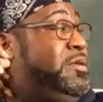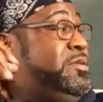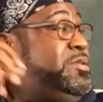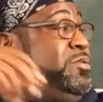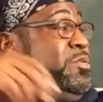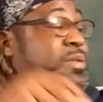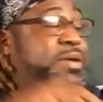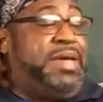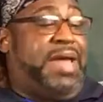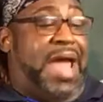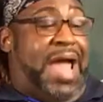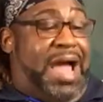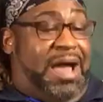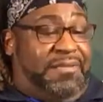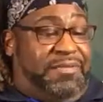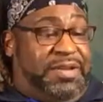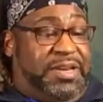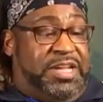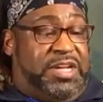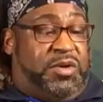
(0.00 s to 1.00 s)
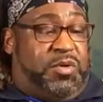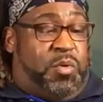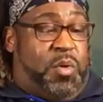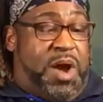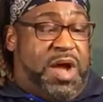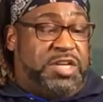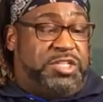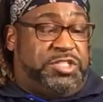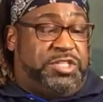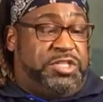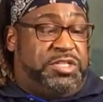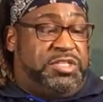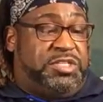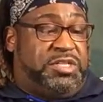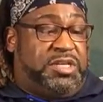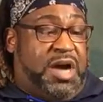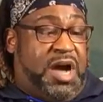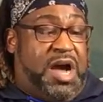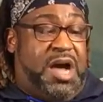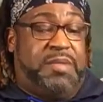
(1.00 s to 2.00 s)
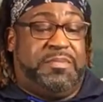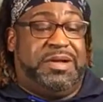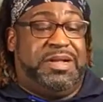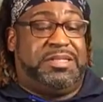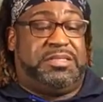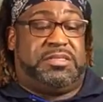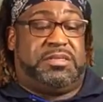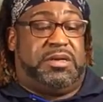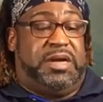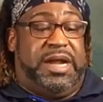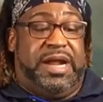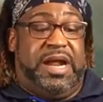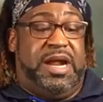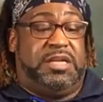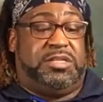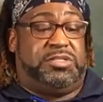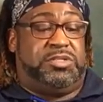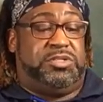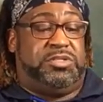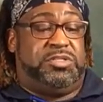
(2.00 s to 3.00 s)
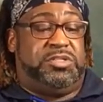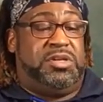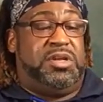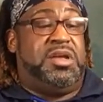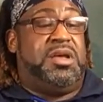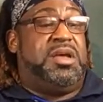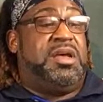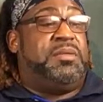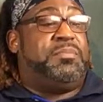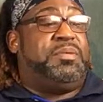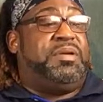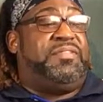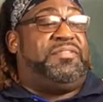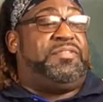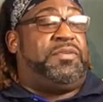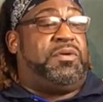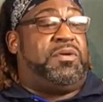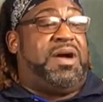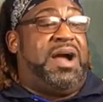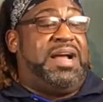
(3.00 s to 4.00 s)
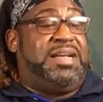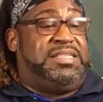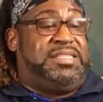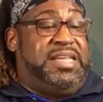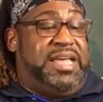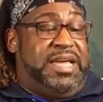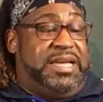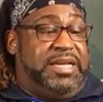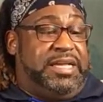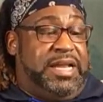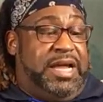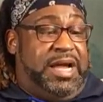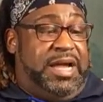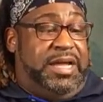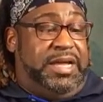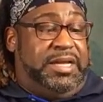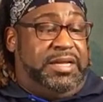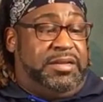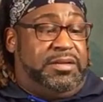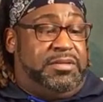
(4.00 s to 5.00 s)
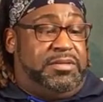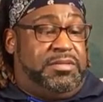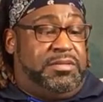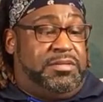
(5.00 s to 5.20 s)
Do we have any questions, comments, or answers before I say goodnight?